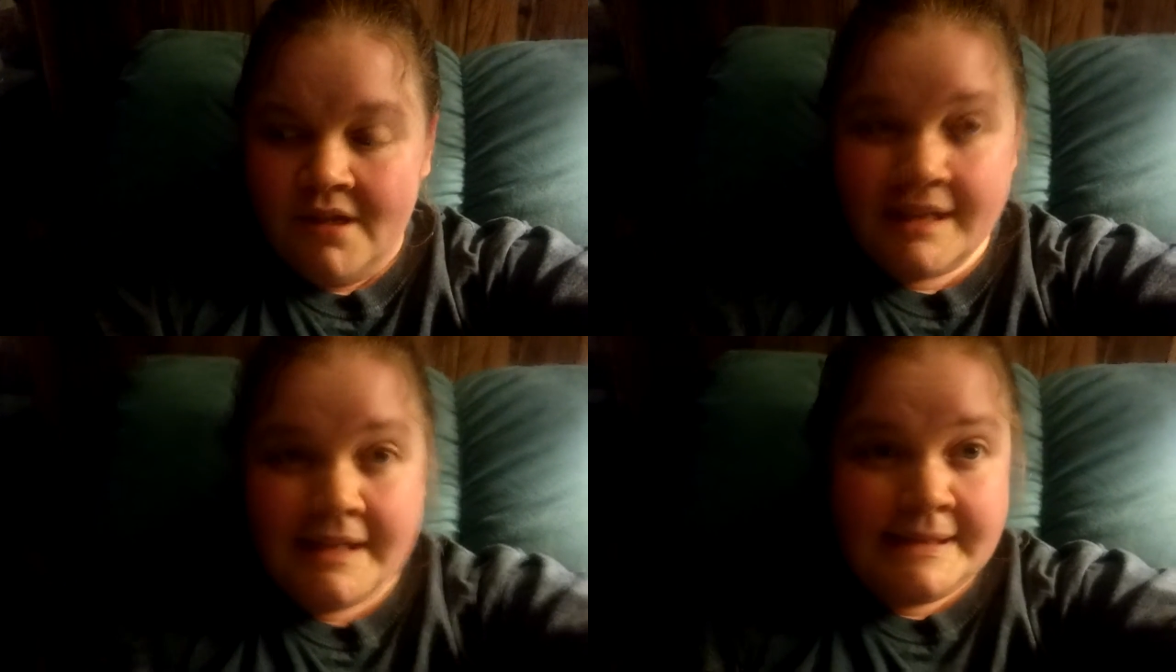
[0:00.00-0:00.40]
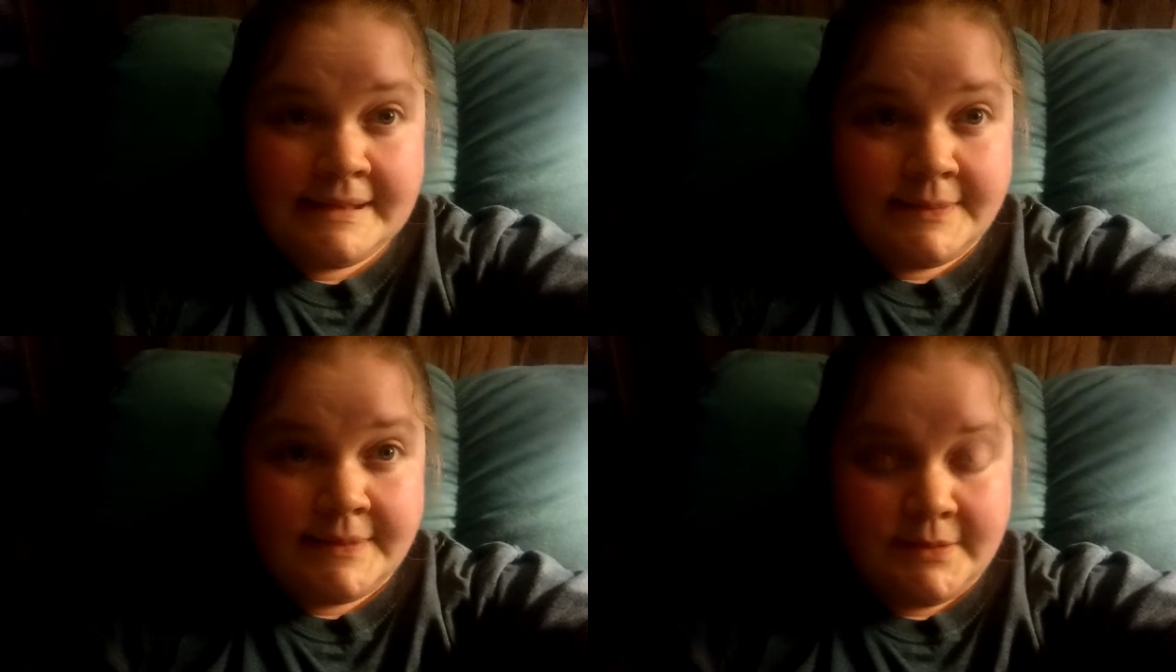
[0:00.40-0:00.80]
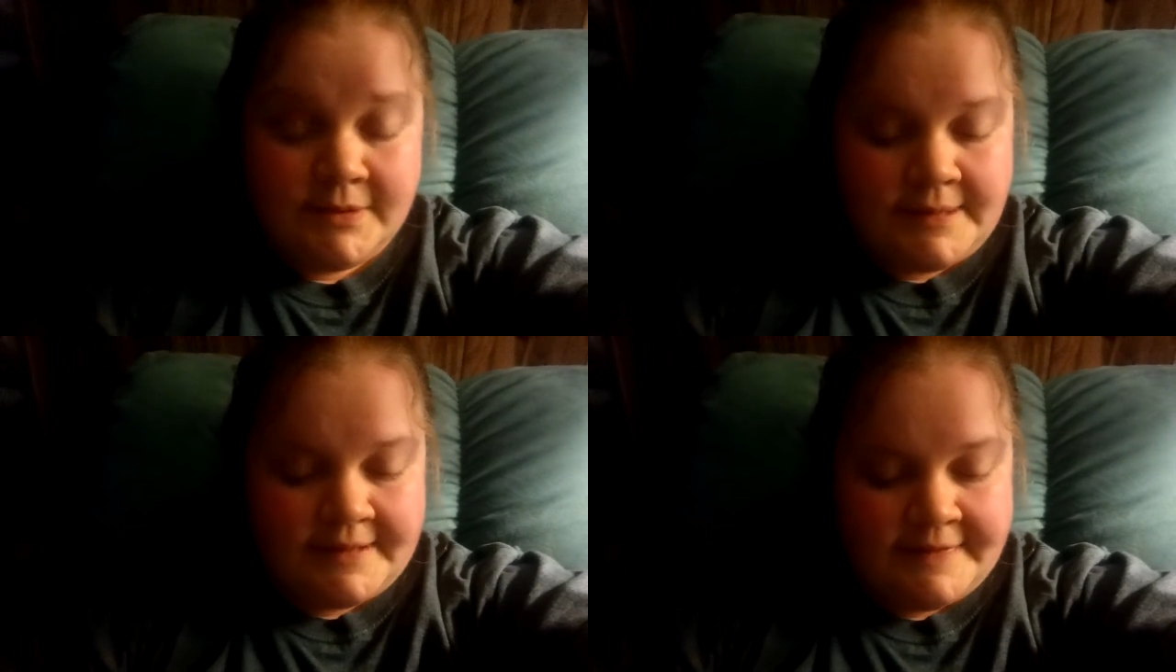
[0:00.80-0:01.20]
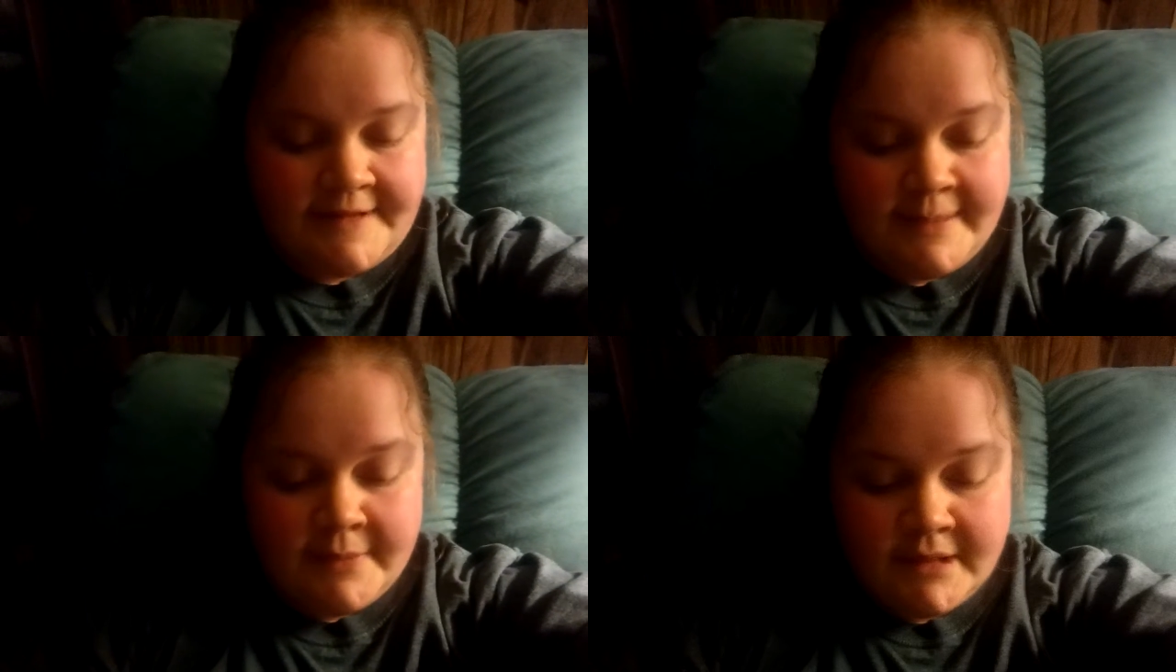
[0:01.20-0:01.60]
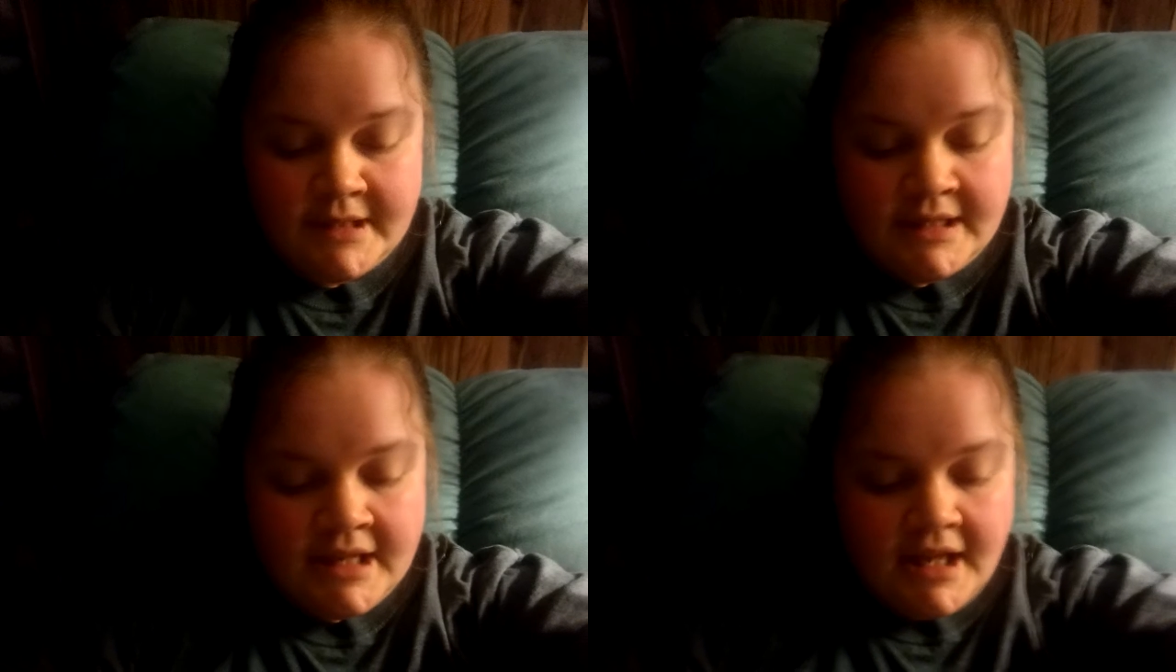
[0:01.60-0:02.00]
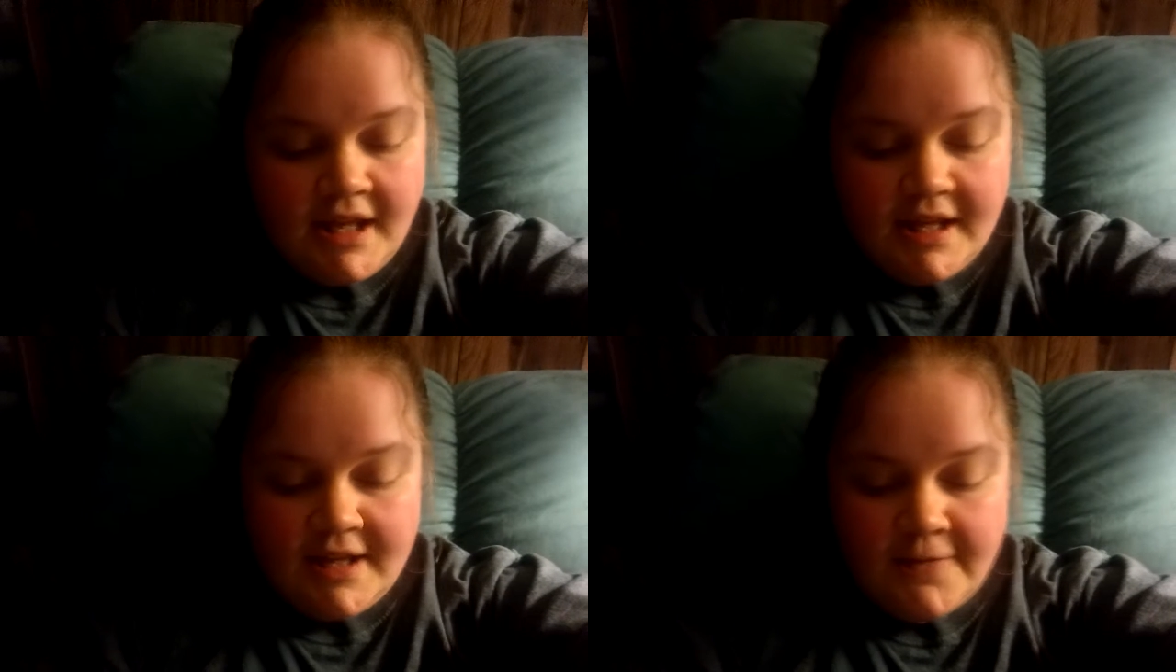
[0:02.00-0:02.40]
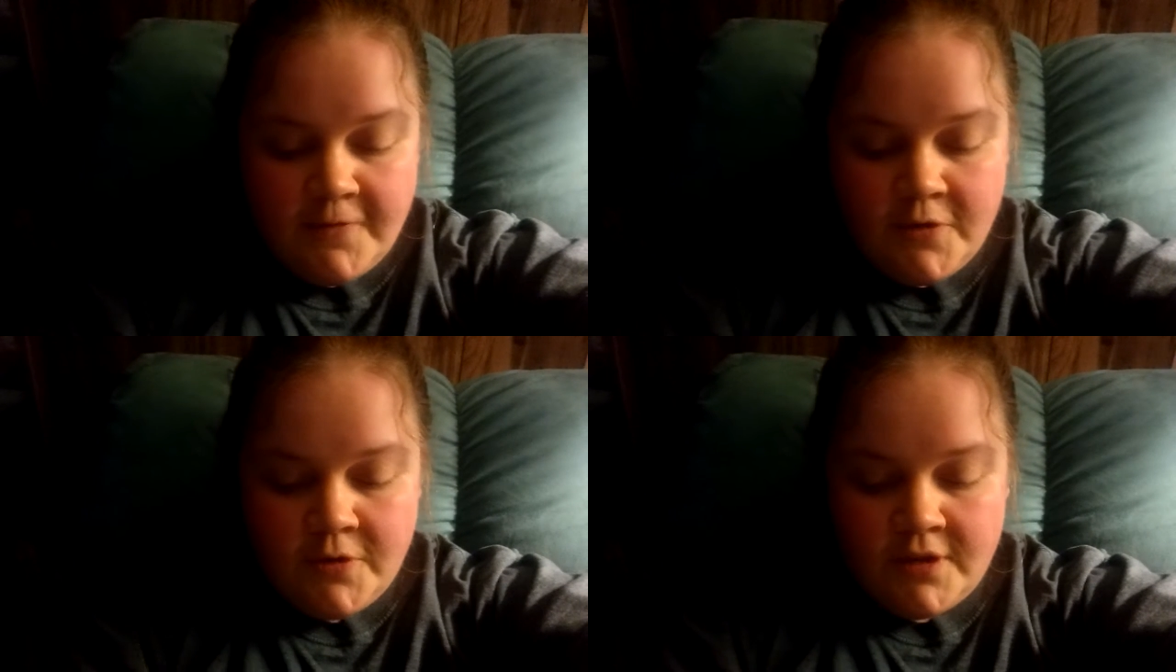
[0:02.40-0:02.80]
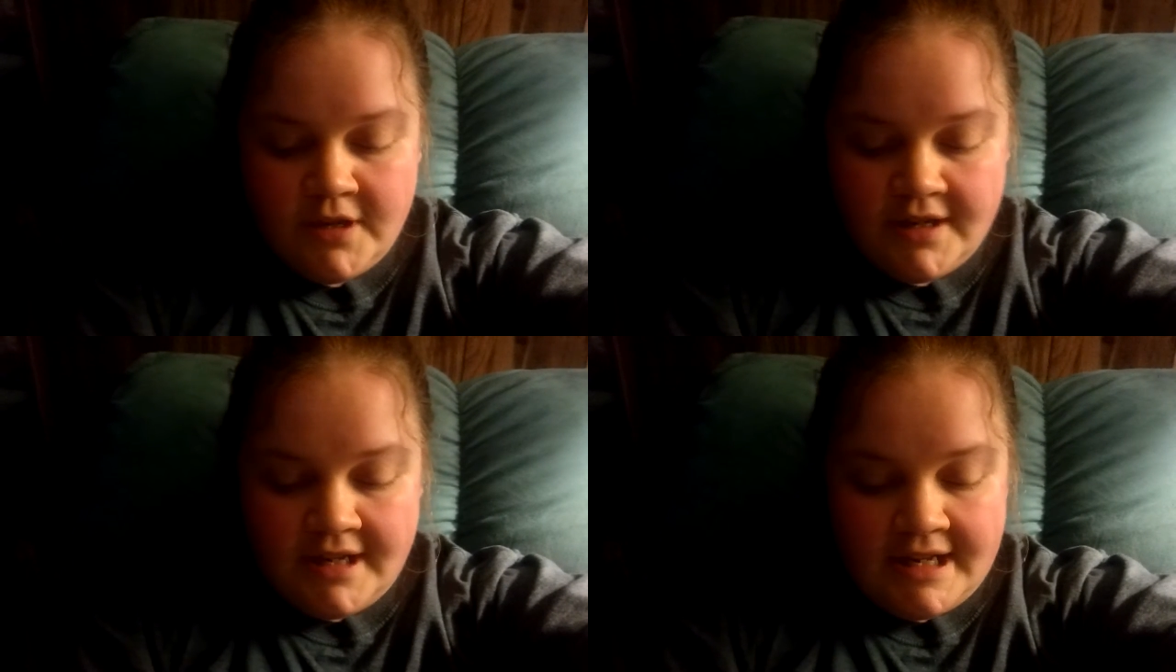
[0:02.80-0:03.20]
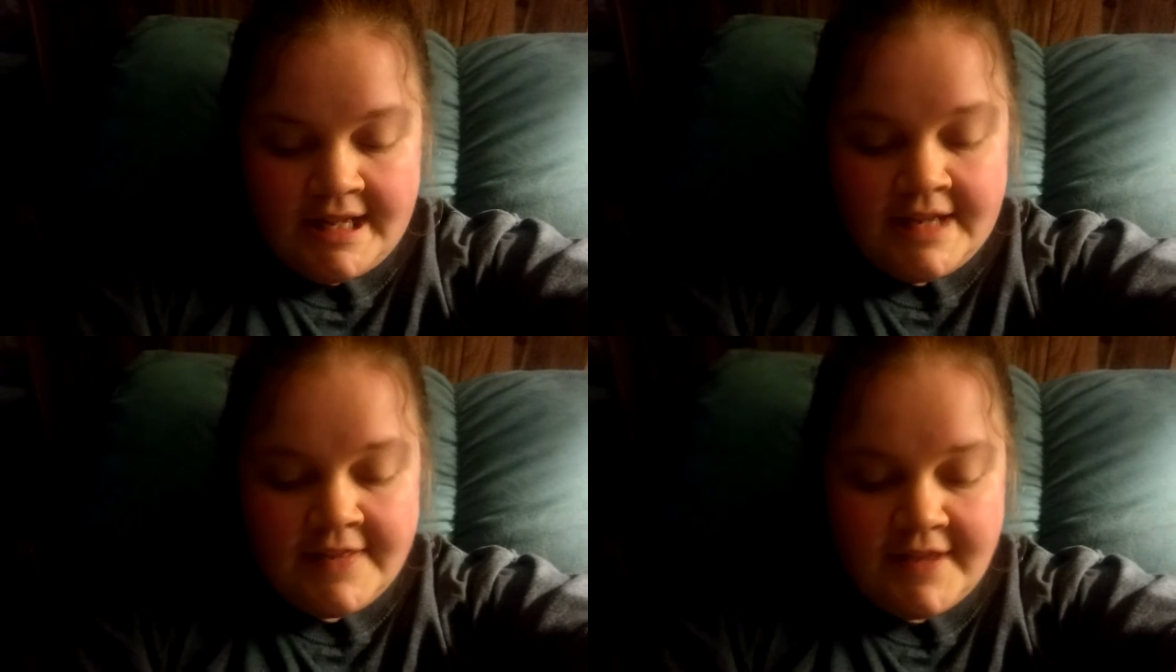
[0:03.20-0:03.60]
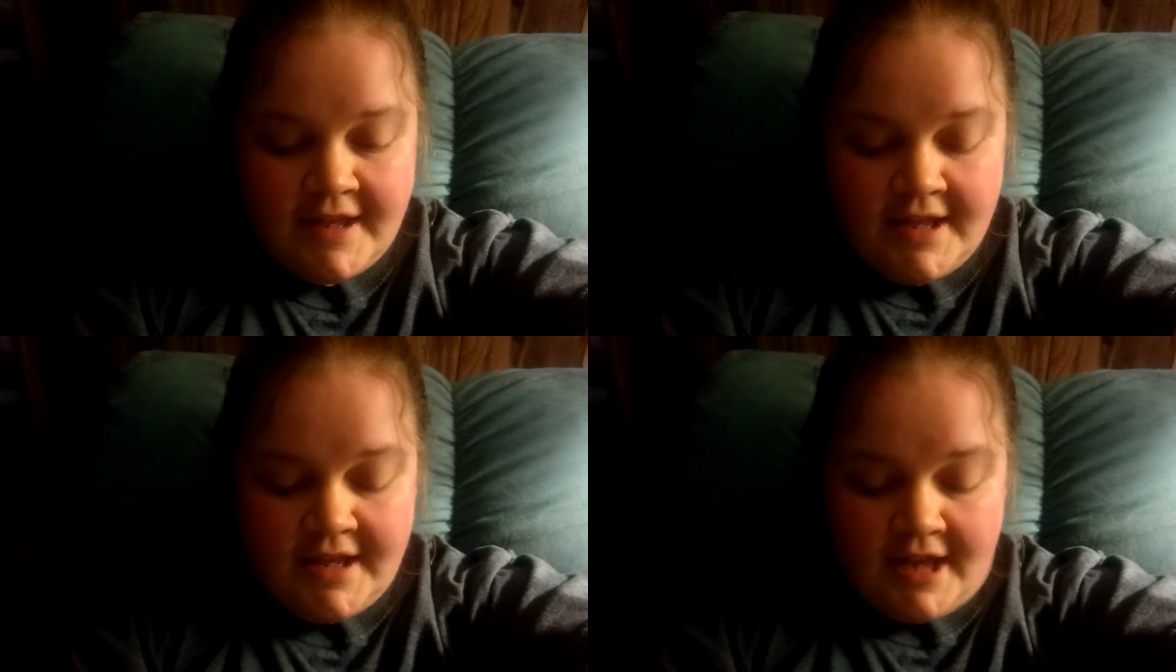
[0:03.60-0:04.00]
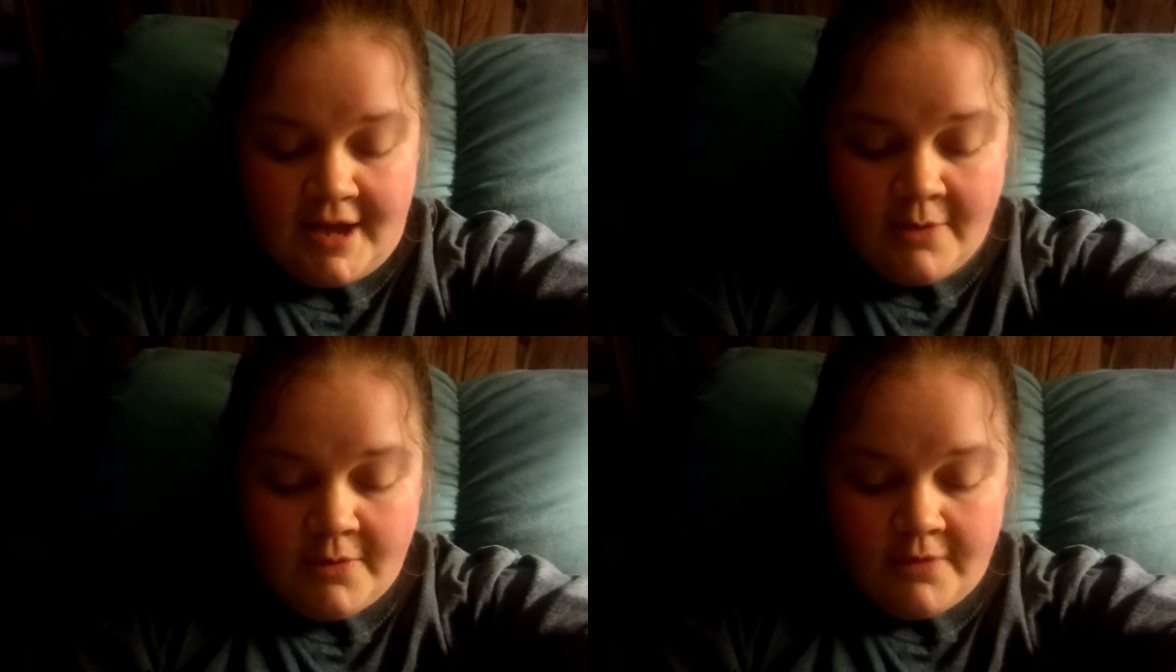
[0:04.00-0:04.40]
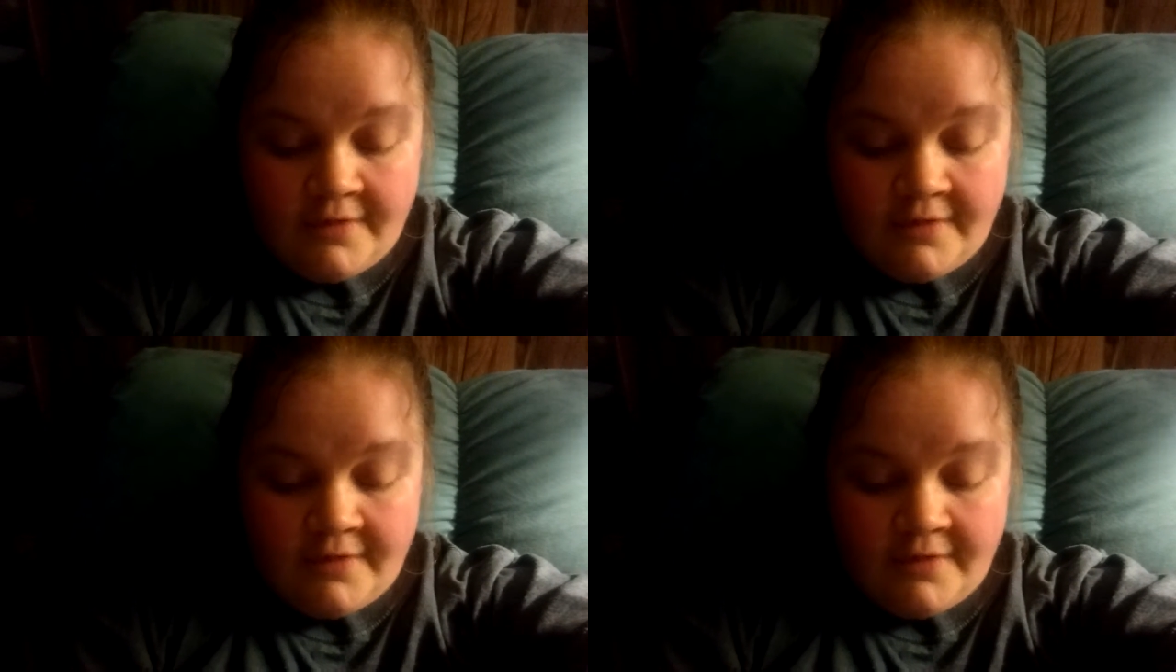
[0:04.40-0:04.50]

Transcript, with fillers: Getting to be with my family. If you could get anything I want,